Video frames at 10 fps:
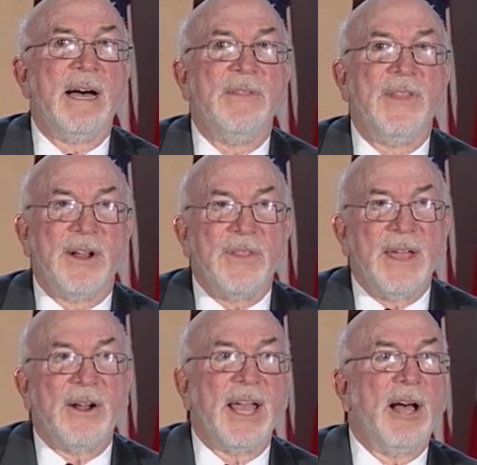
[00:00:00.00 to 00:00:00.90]
they're
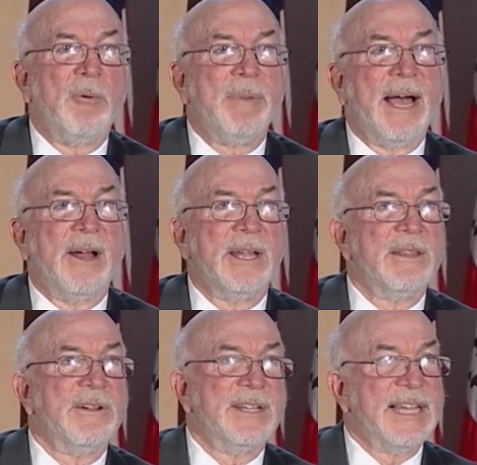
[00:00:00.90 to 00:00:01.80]
there to help out,
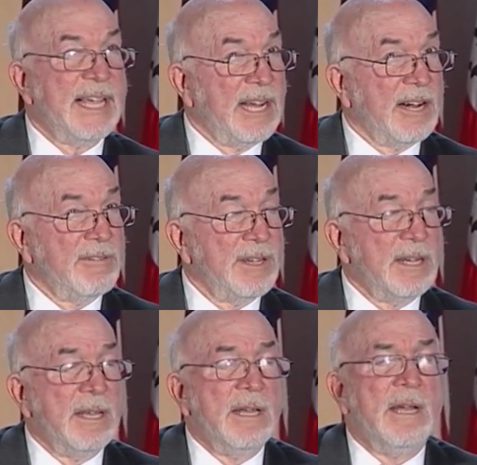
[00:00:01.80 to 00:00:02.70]
either to take care of it
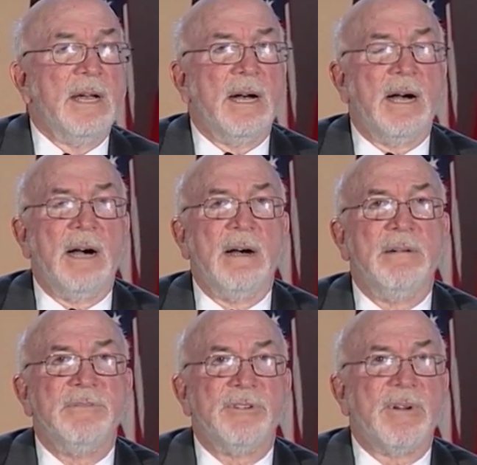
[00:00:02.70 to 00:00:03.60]

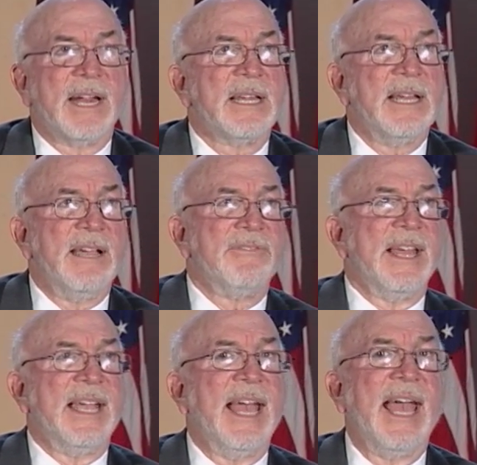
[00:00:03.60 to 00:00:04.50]
directly if they
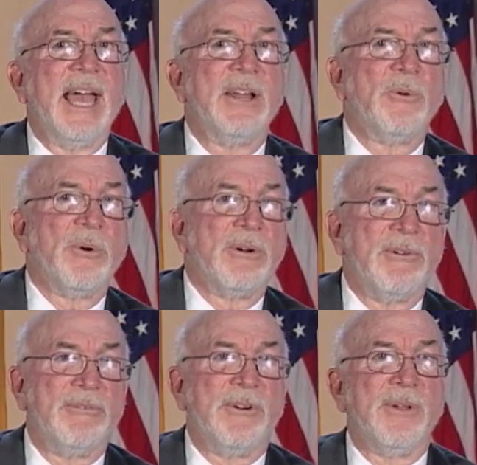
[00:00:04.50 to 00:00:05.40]
can, or to
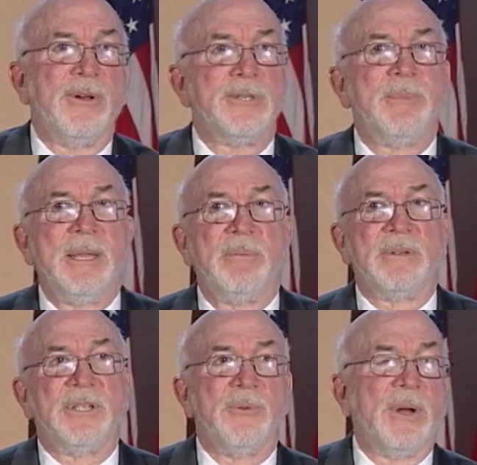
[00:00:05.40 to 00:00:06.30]
refer those people
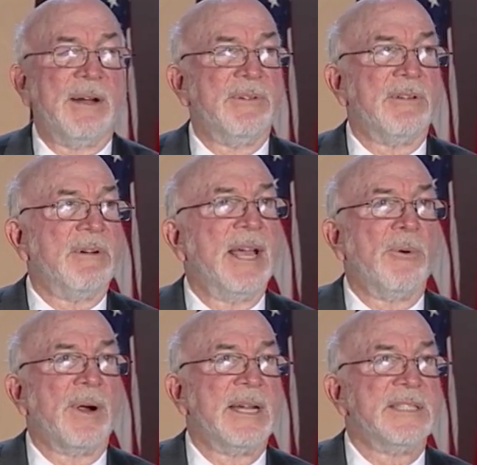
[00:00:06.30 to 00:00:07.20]
to whatever the right
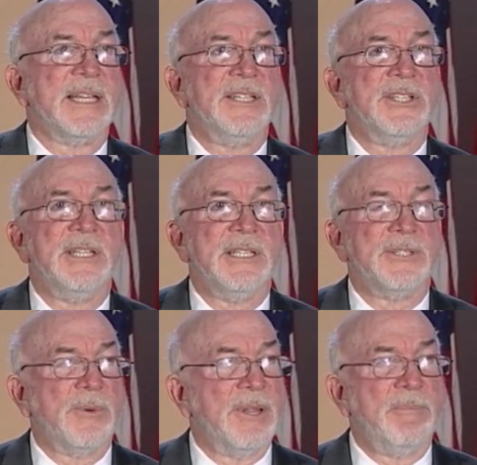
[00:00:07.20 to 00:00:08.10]
organization is,
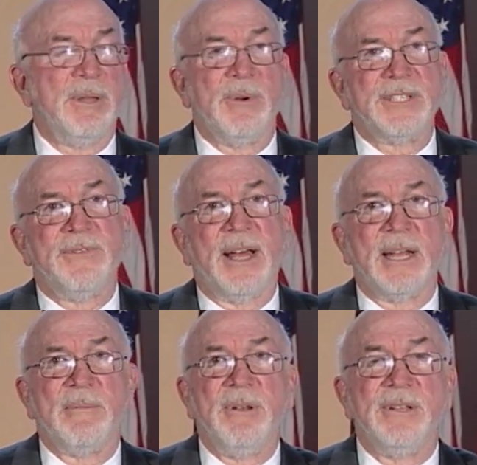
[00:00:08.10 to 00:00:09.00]
whether it be West Valley
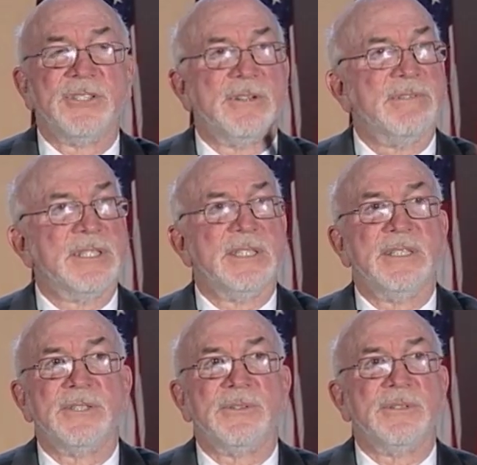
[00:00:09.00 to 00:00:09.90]
Community
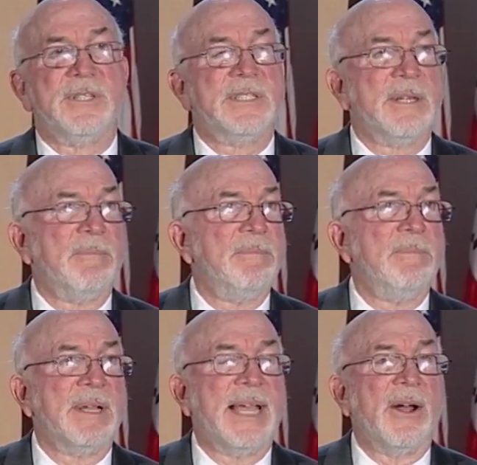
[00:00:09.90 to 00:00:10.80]
Services or
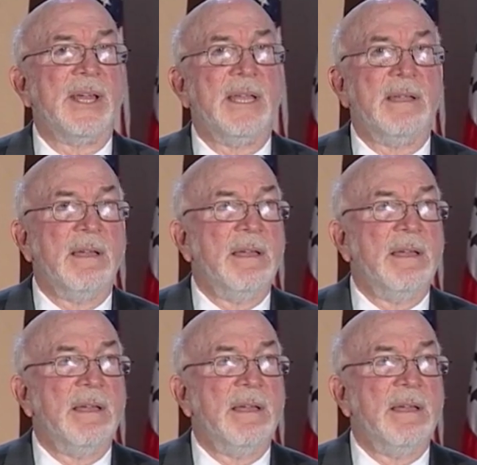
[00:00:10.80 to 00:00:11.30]
some county